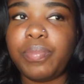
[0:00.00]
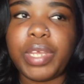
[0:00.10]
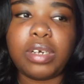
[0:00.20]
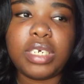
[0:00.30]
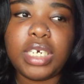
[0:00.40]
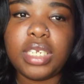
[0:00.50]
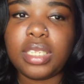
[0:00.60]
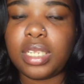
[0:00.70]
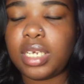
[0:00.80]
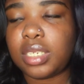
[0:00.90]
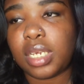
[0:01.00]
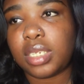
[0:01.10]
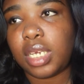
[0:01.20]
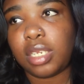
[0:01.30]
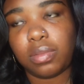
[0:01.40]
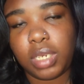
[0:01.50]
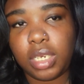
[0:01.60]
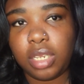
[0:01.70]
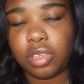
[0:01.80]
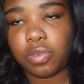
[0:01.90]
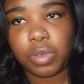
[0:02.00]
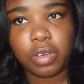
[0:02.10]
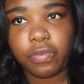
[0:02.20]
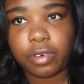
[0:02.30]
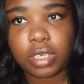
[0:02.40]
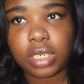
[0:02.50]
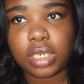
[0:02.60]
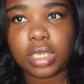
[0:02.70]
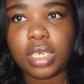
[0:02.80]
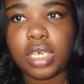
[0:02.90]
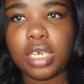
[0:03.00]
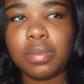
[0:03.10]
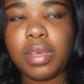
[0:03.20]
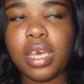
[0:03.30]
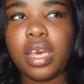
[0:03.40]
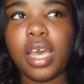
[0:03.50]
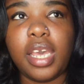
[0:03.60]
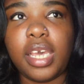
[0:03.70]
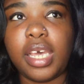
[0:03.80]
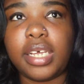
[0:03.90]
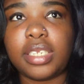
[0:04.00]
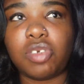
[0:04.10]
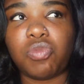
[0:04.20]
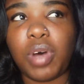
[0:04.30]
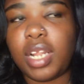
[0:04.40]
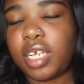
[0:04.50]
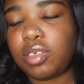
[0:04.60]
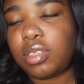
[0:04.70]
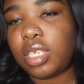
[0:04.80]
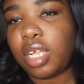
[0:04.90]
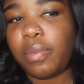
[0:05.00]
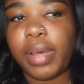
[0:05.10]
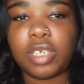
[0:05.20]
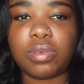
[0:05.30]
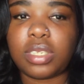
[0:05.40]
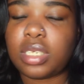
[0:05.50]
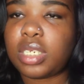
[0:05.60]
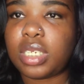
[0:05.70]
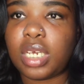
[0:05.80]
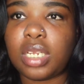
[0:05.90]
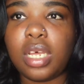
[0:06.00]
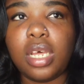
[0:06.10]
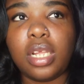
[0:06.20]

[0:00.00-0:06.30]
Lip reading: Now, Keith Lee does end up taking the win for his team, and while I do think that the match was decent,